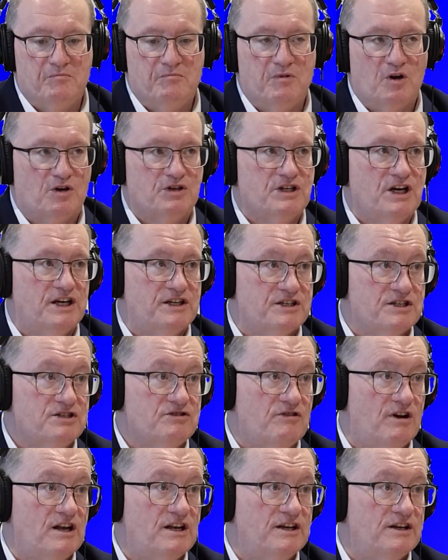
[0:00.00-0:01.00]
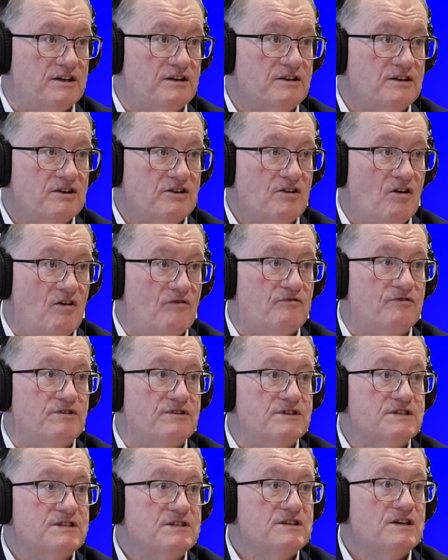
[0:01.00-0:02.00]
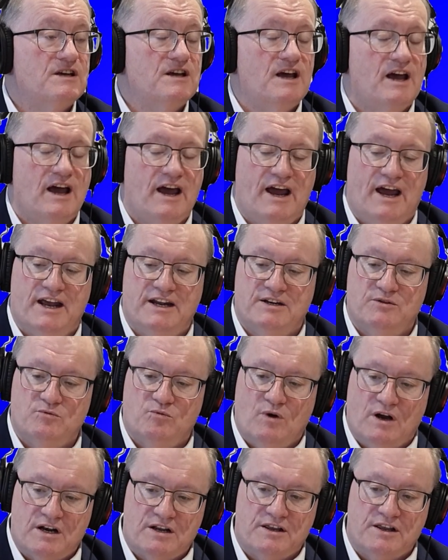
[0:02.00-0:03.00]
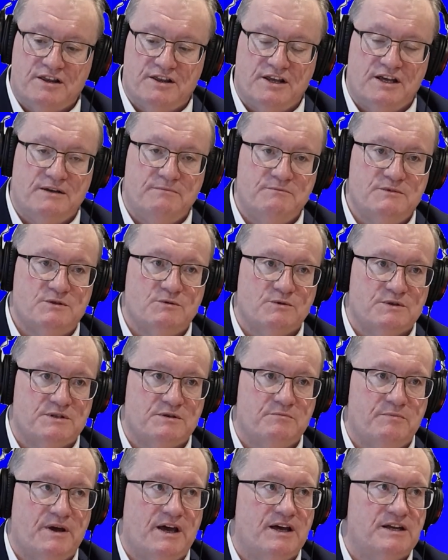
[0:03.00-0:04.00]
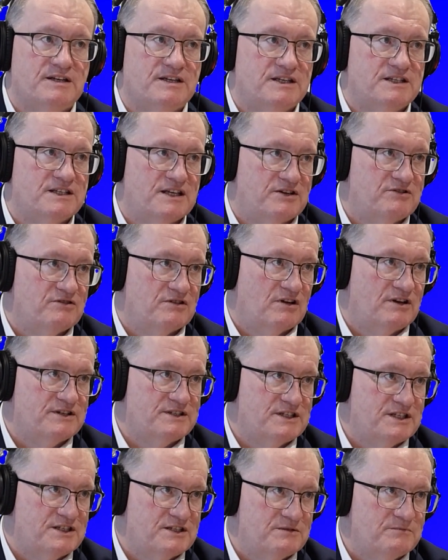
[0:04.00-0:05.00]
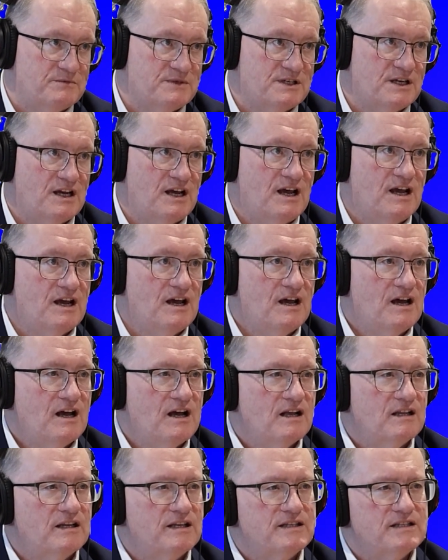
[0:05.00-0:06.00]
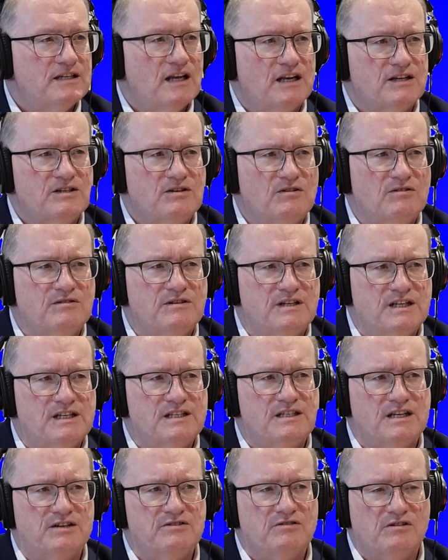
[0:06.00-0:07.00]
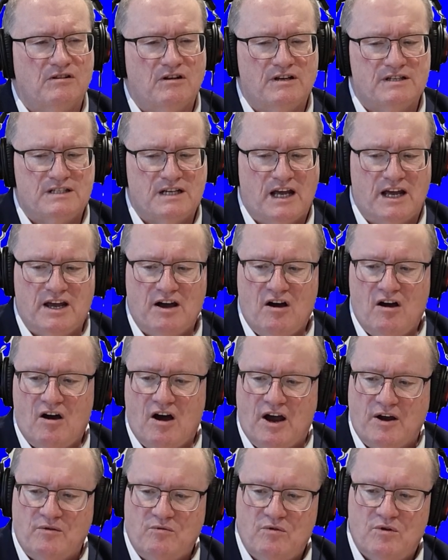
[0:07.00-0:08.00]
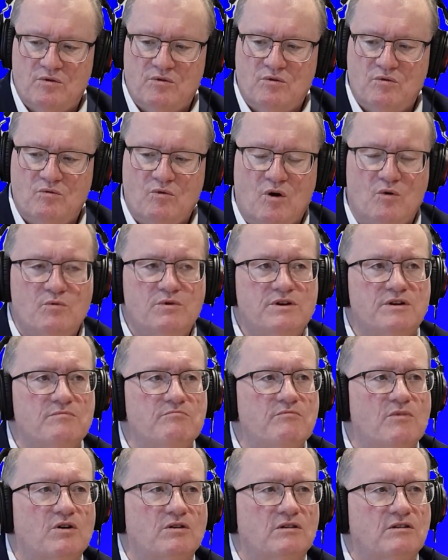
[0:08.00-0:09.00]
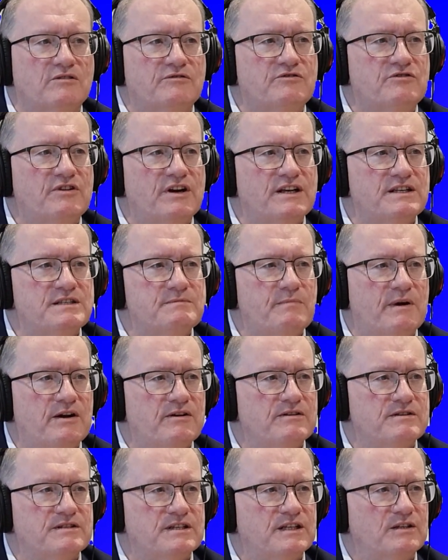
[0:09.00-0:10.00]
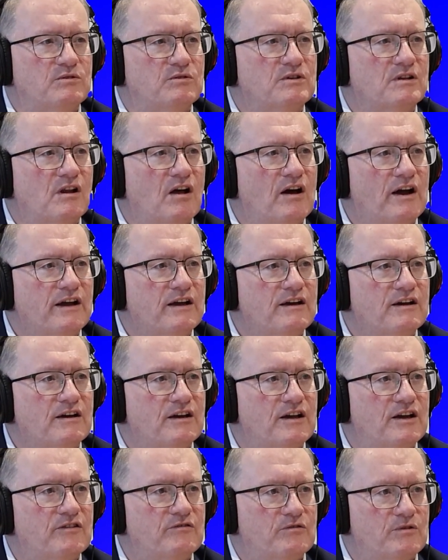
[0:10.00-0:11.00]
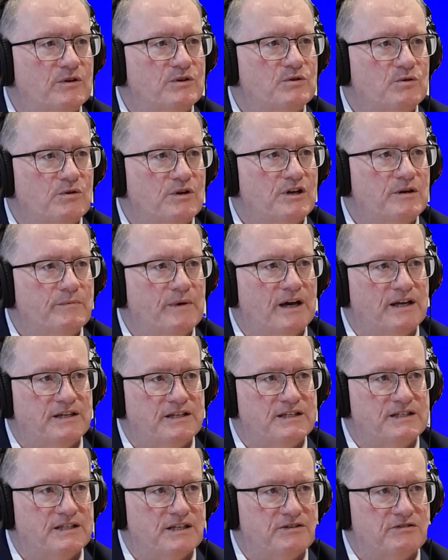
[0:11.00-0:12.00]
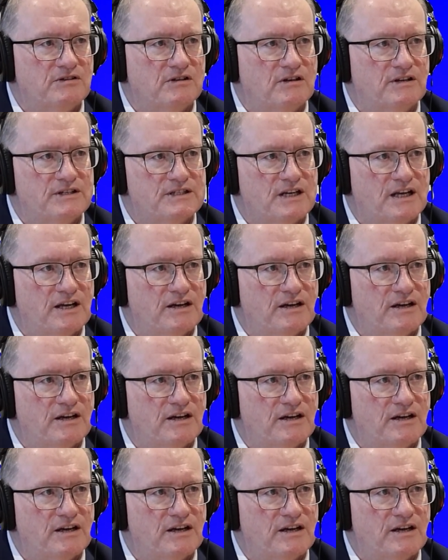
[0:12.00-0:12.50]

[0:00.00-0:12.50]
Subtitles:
Blockchain Australia conference, and one of the themes was about decentralized systems. Let's touch on decentralized AI. What would a model of transparency look like if we were talking about decentralized